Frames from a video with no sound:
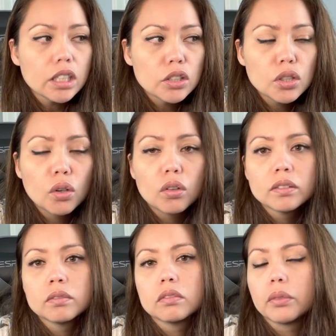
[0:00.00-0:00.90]
So
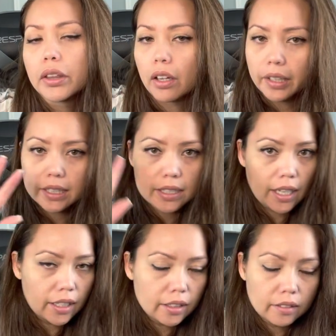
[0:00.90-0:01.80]
with all that
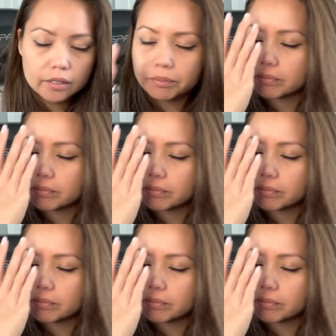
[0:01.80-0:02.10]
said,